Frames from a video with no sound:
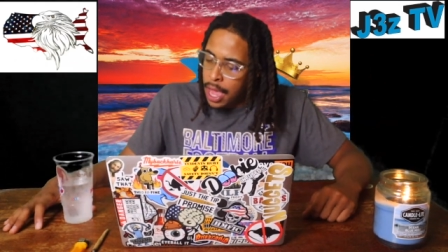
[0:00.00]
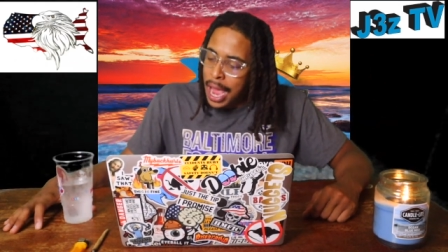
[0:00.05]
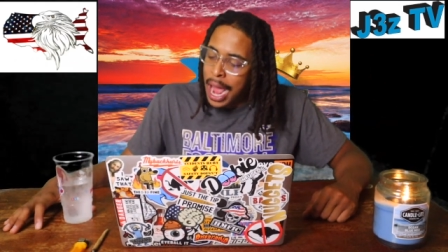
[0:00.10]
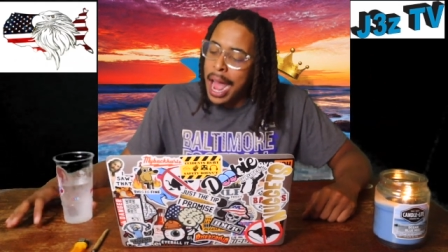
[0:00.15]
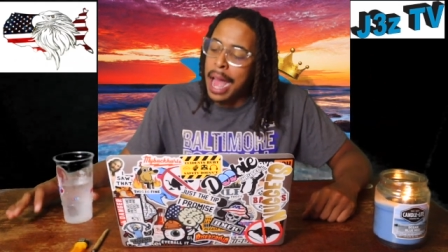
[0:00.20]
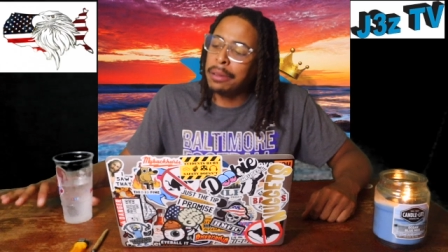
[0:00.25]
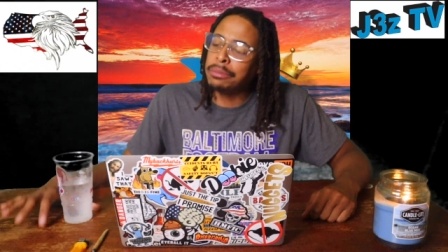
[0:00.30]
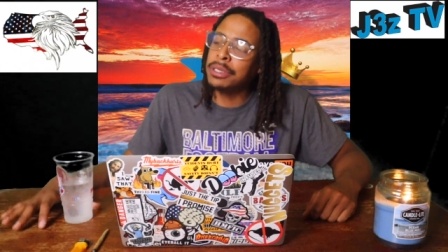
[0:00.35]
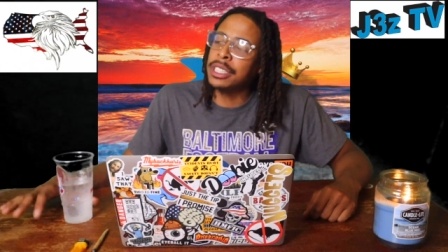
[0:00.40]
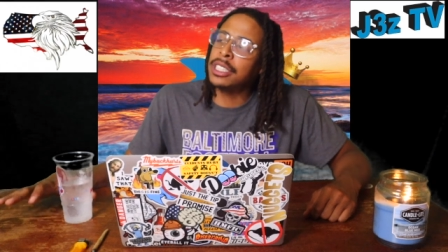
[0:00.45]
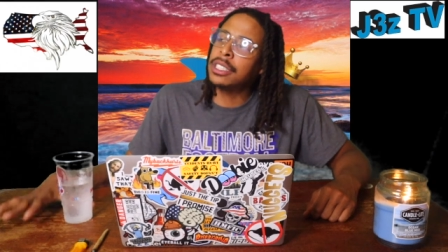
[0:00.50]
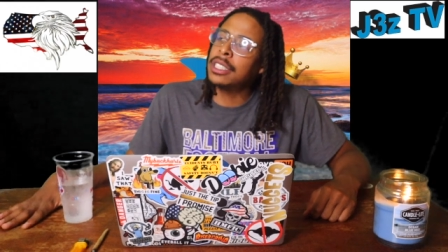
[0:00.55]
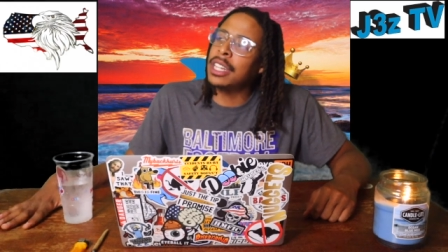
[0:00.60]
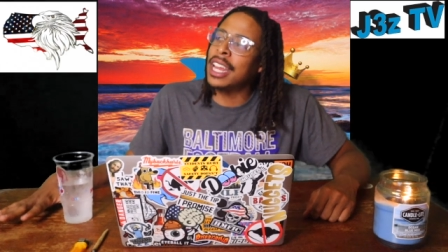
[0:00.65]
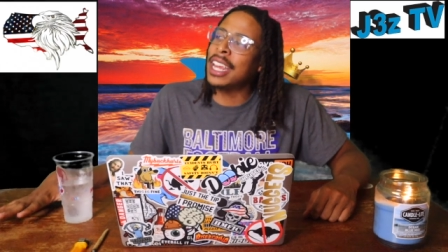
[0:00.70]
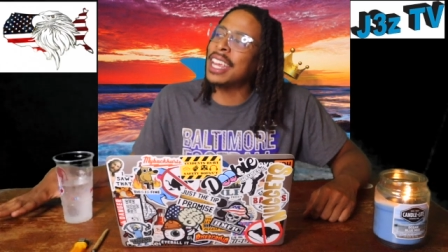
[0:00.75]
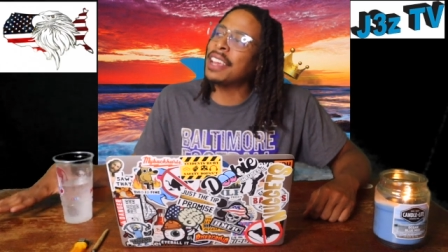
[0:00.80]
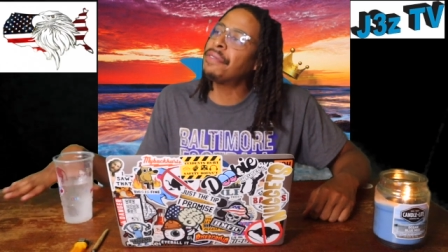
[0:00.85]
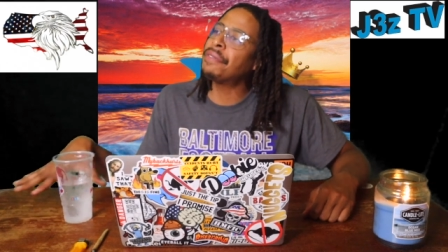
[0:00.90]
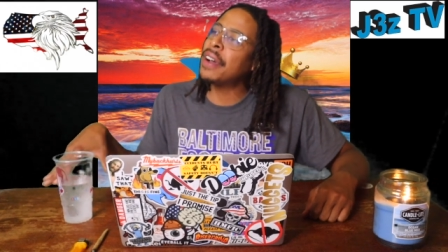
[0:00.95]
I'm just
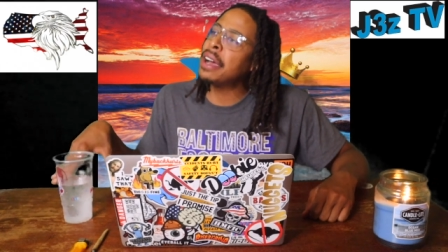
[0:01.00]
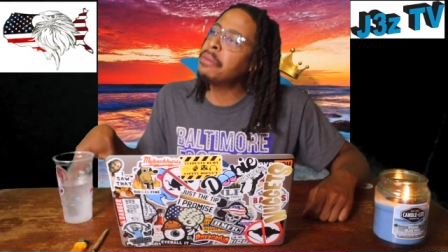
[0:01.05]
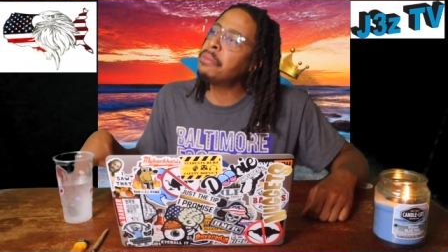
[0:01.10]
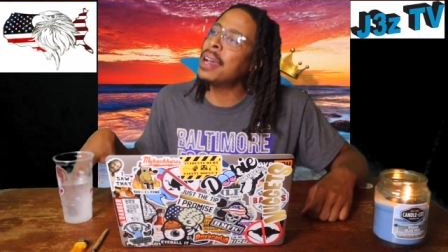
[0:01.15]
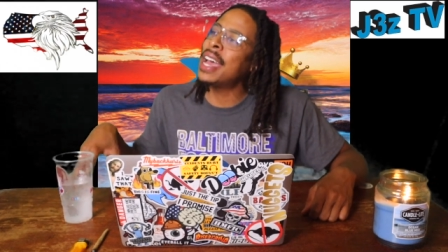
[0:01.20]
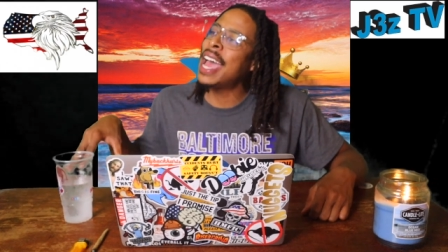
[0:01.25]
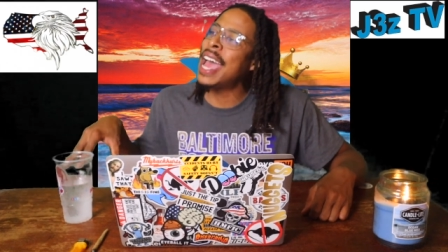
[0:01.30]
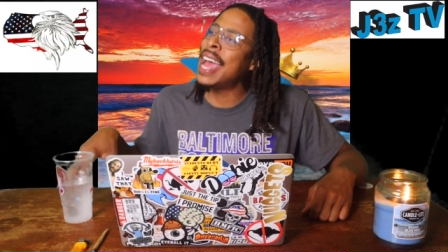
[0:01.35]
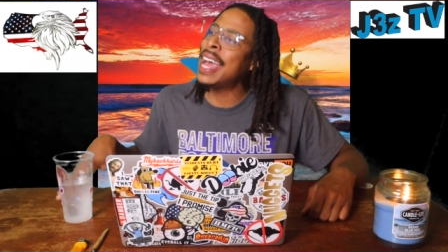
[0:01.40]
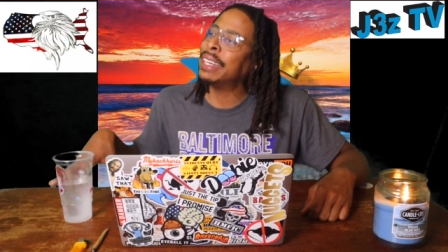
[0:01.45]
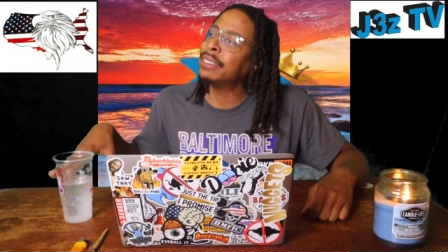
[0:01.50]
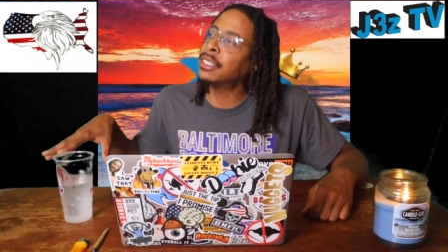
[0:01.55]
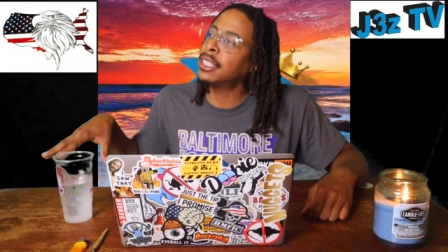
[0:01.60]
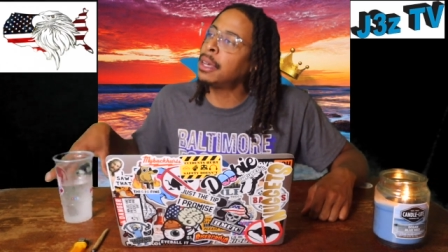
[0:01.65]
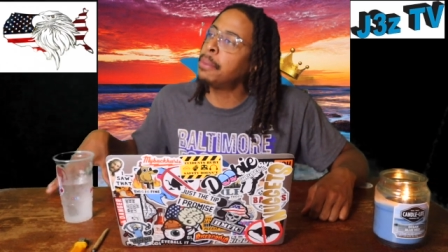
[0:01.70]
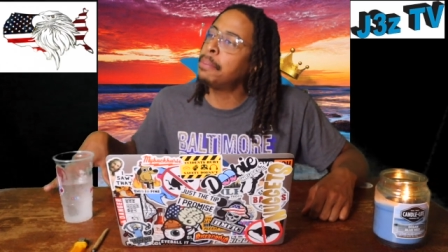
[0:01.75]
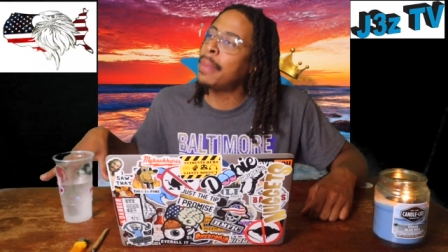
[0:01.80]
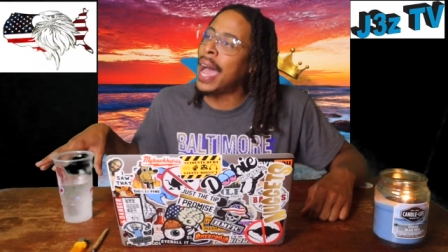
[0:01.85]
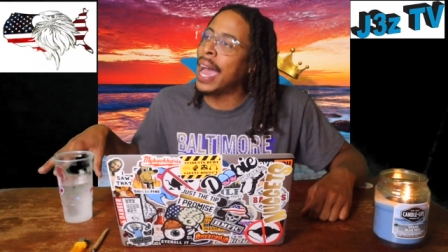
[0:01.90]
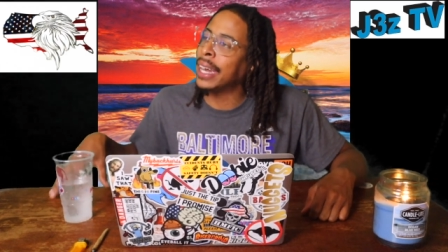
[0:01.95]
saying, if I'm gonna have
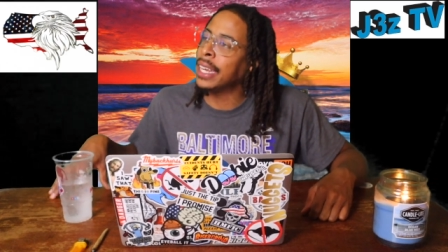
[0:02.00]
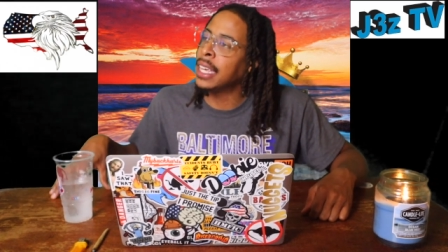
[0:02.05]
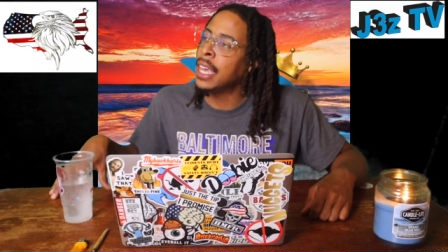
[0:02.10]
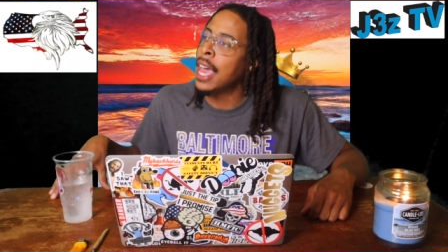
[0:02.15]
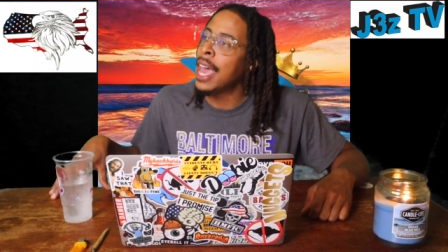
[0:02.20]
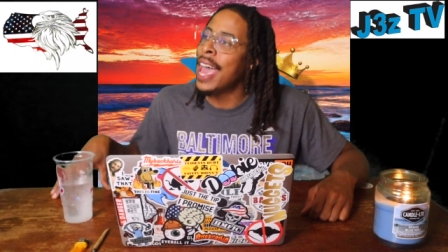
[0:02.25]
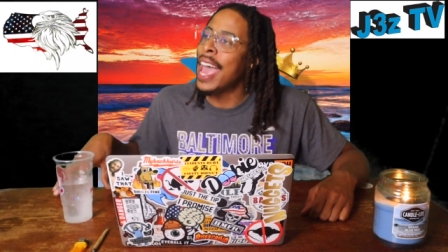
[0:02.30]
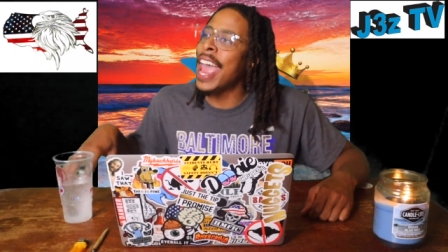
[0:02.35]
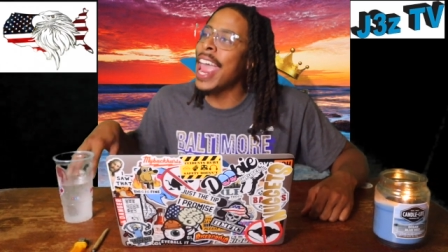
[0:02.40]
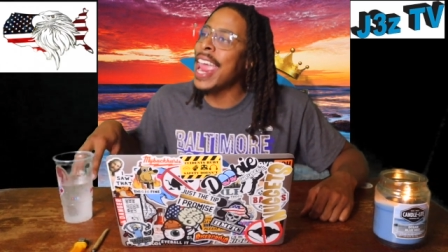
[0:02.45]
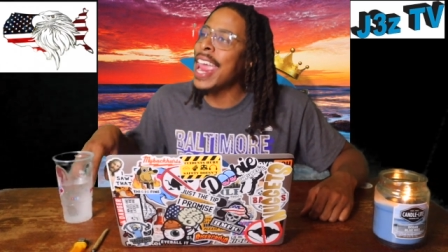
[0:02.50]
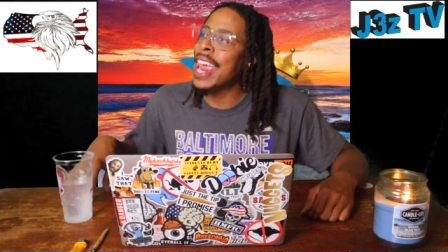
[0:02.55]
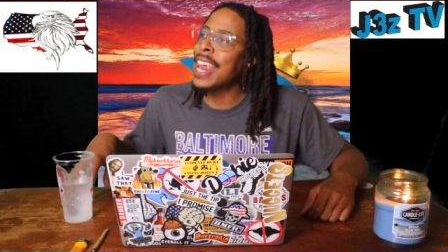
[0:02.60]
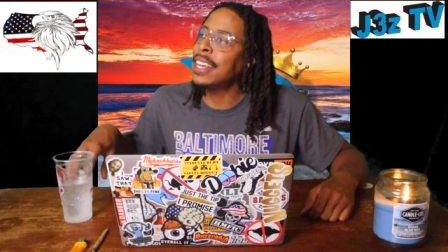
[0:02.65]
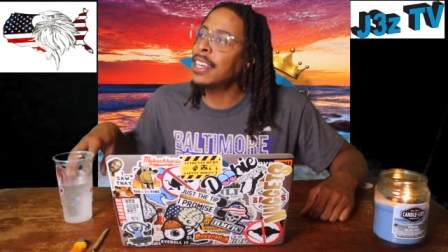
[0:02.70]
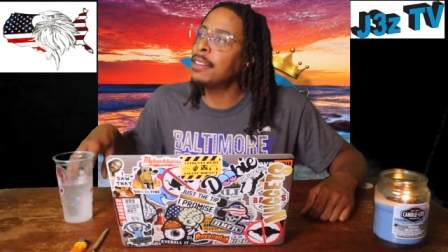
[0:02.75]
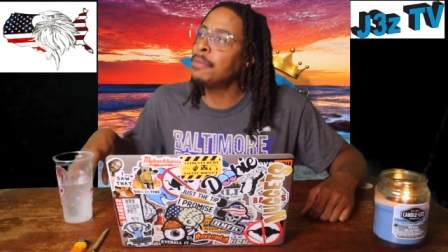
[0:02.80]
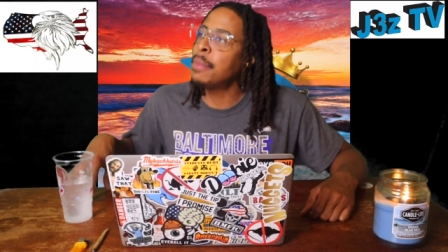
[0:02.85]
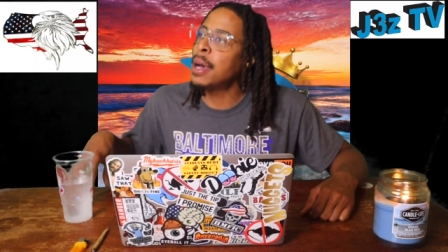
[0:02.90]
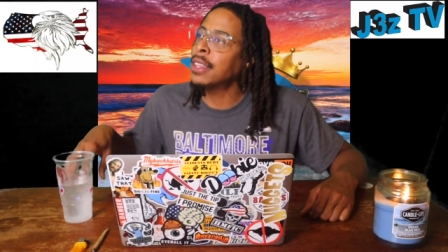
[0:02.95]
somebody
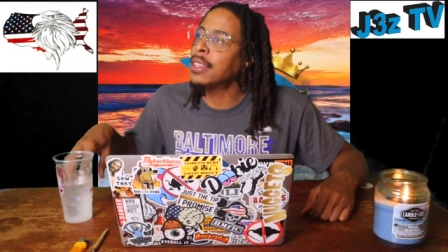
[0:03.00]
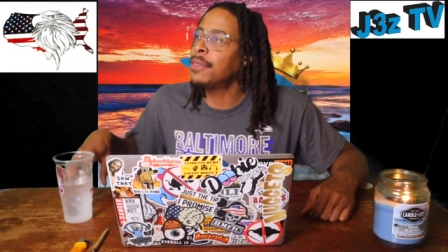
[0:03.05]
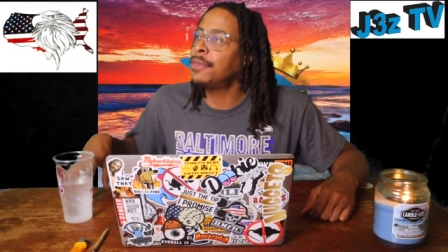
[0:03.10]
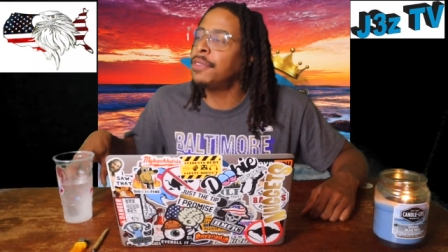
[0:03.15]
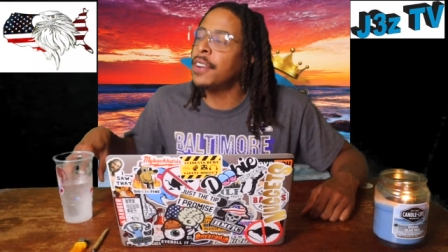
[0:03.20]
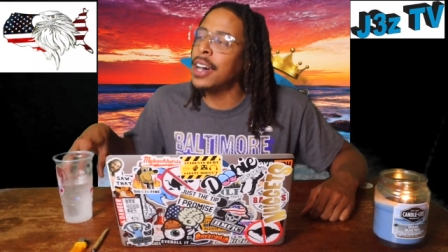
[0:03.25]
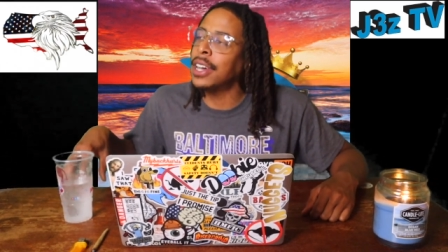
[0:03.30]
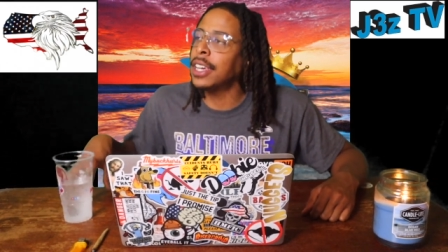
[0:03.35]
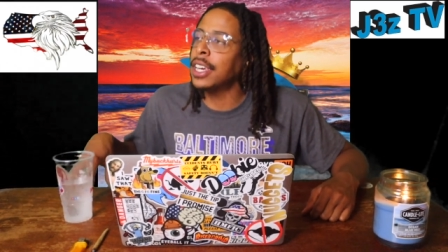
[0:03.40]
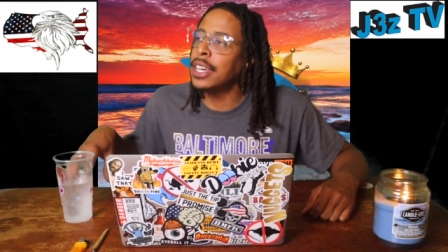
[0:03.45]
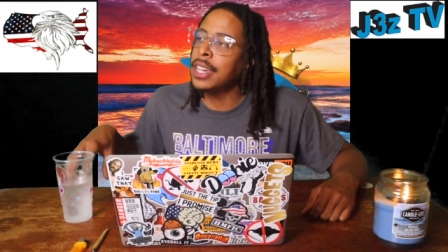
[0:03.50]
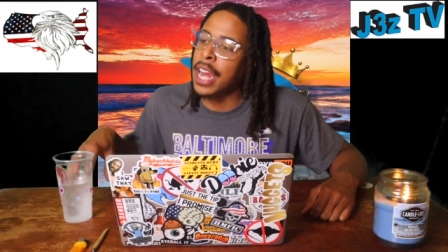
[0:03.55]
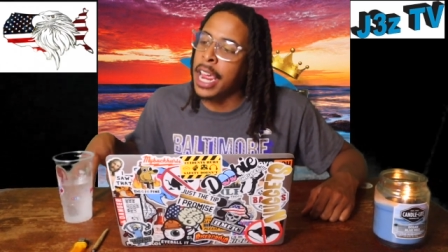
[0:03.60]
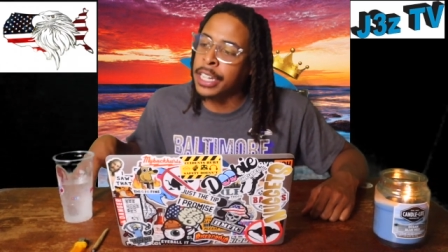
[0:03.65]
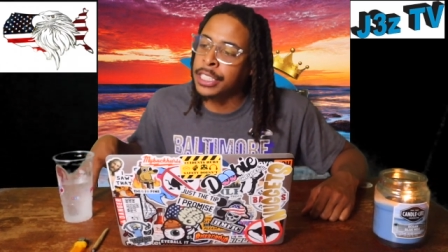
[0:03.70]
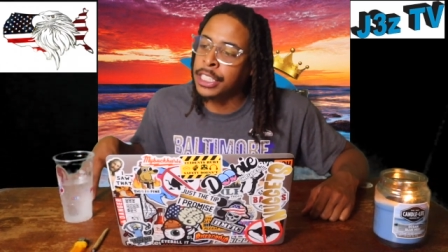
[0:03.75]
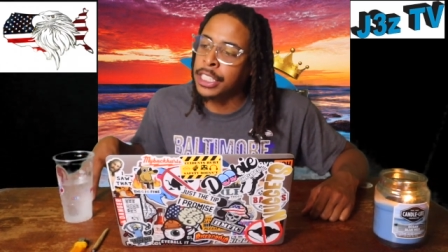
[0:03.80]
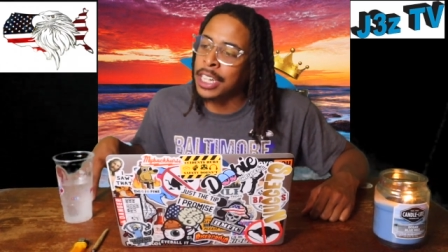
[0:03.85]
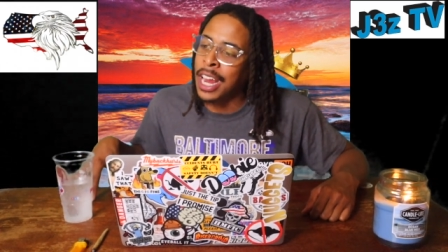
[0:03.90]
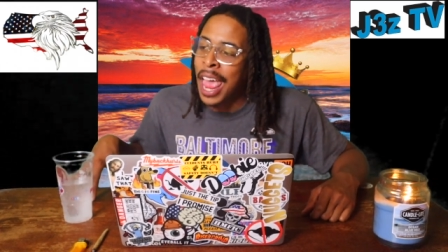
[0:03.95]
hate the motherfucking
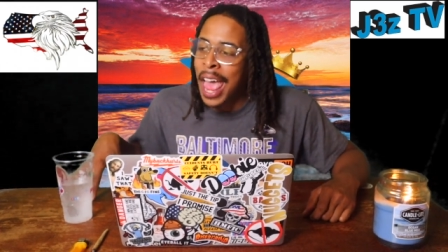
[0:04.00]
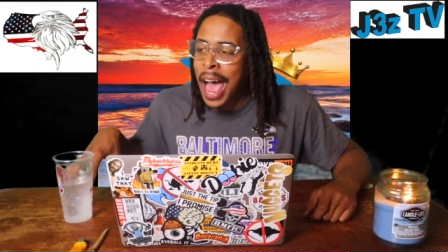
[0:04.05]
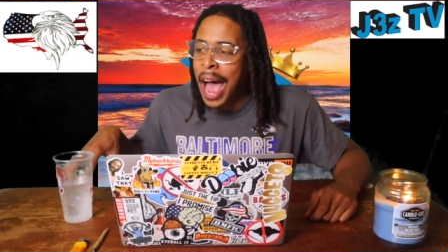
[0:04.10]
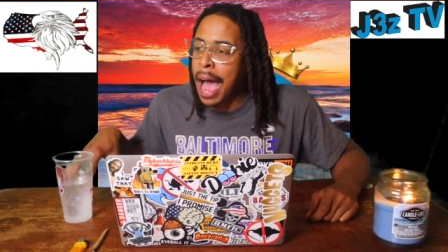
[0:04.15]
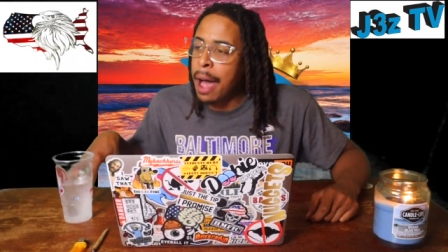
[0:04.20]
nation,